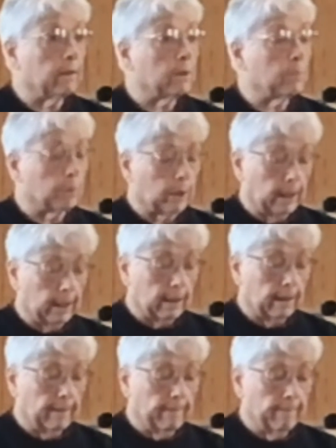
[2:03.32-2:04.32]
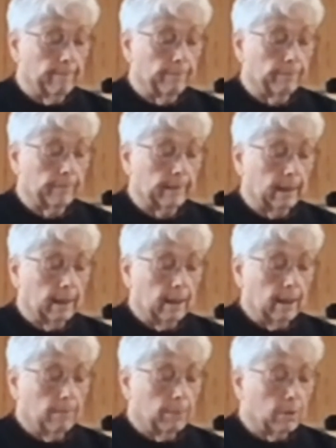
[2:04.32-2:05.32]
to break.
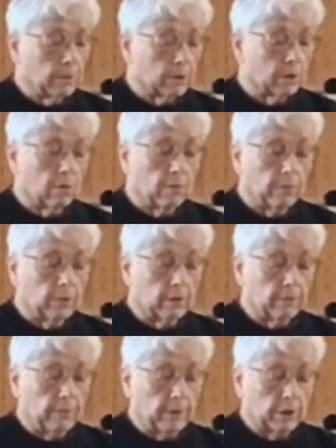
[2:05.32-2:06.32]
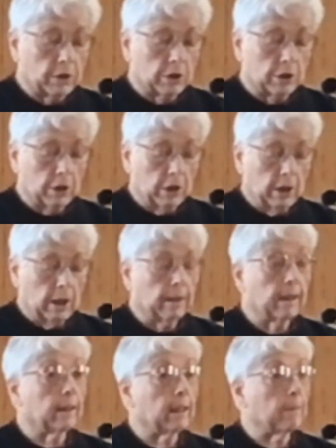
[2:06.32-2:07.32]
Boats so full of fish
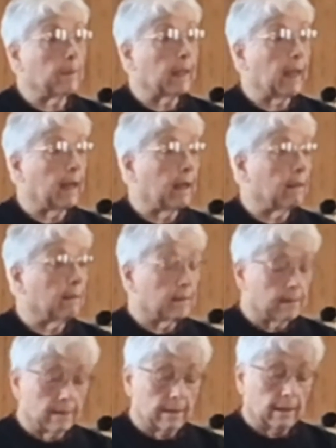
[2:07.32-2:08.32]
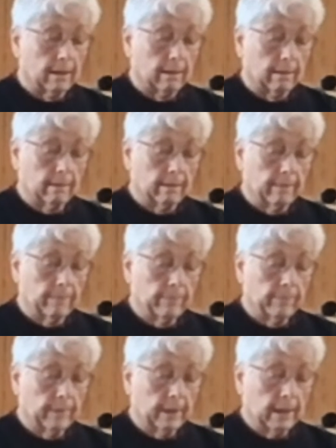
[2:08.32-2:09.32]
that they began to sink.
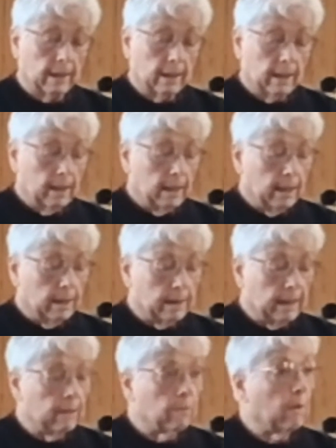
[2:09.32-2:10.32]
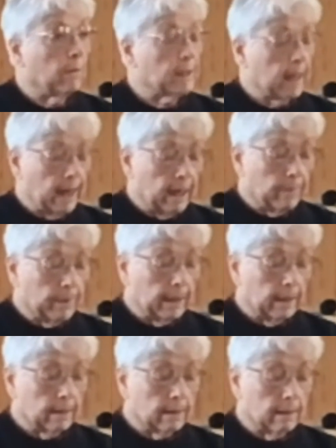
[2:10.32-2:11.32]
Seeing what was
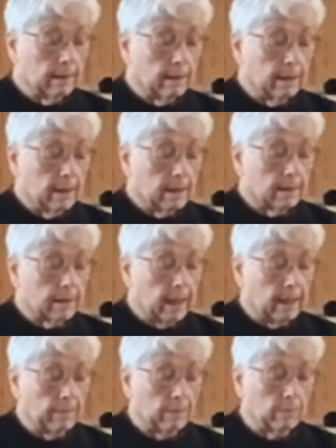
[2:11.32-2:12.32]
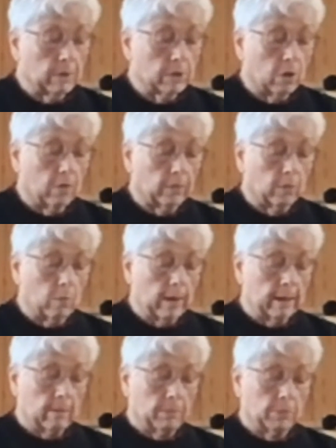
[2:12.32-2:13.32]
happening, Simon was
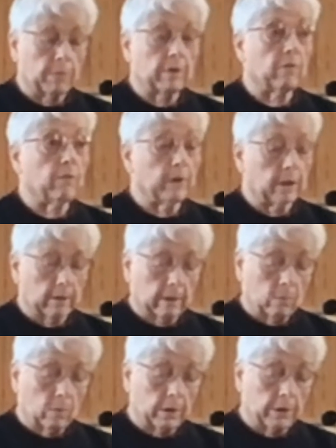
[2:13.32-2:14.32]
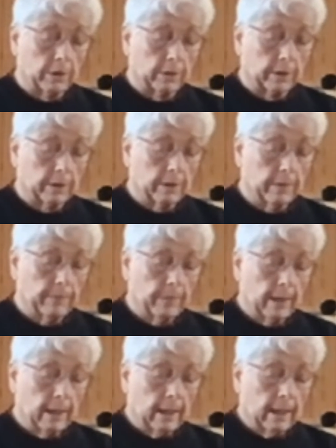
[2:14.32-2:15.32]
overwhelmed with fear and wonder,
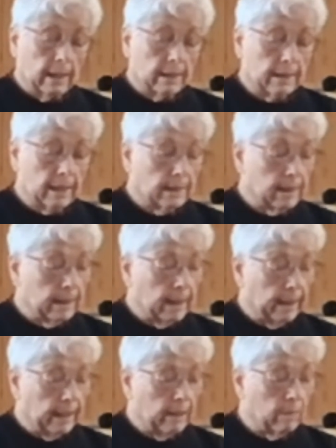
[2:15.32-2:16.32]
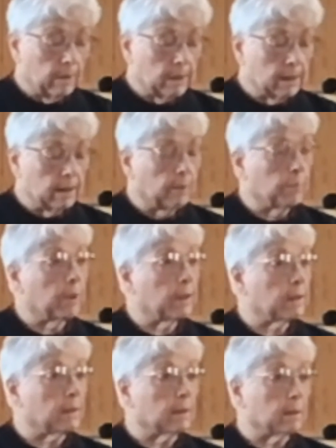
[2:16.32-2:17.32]
sensing that he was in the
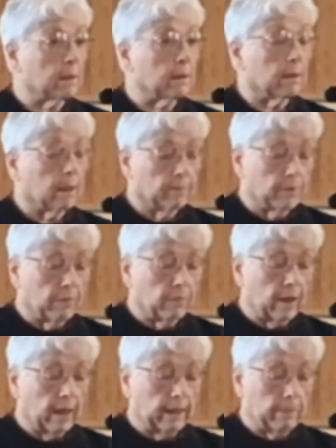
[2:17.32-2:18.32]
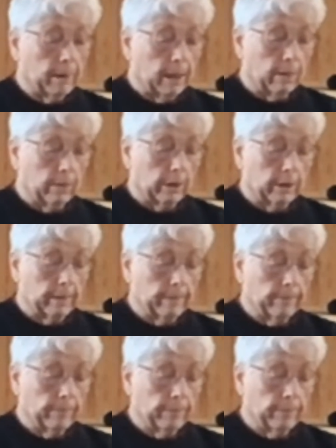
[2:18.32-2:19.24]
presence of divine power.